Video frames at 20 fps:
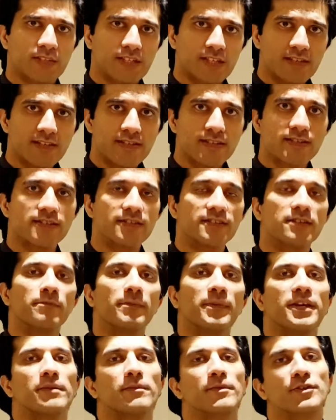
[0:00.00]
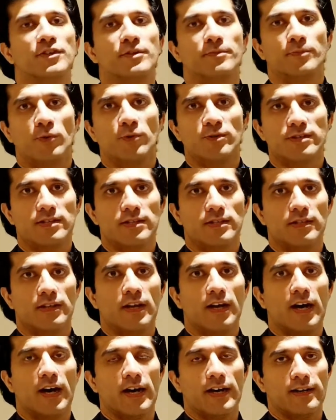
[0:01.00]
certain measurement reports
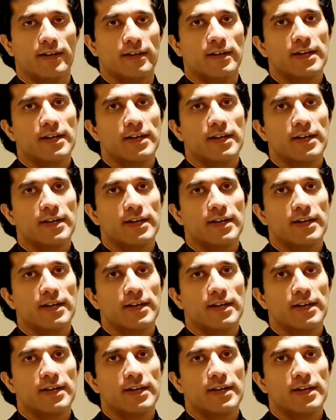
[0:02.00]
are